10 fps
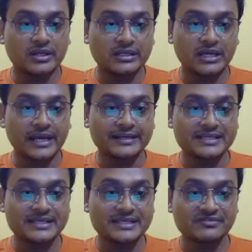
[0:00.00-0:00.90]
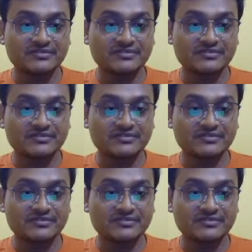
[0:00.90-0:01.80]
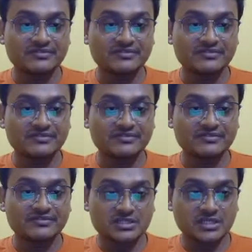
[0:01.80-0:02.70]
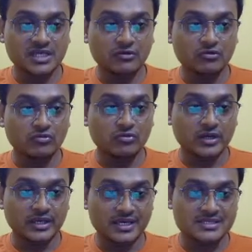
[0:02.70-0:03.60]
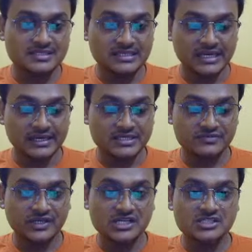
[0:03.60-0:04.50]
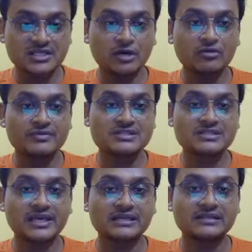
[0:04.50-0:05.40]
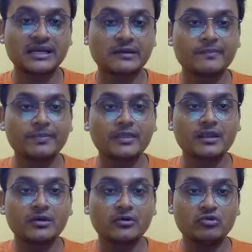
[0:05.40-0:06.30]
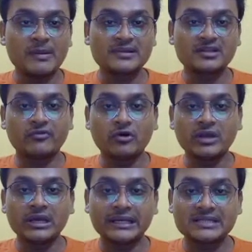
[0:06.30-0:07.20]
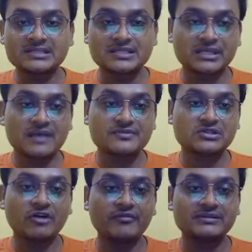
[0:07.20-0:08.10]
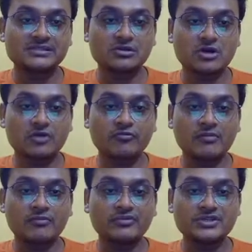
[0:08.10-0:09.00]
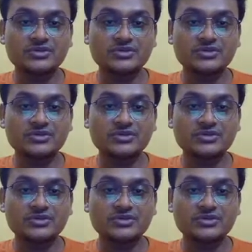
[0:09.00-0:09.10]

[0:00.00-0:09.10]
Yeah, it is Virginia Woolf. Okay, excellent. It is Virginia Woolf is saying that. Who among the following writers describes novels is not form which